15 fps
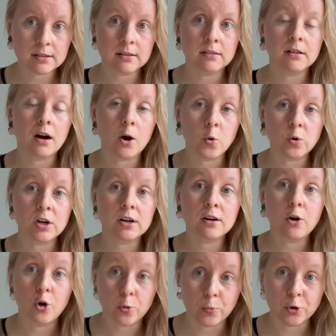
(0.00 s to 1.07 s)
in
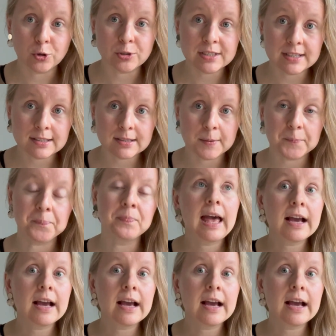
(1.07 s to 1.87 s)
our hormonal system.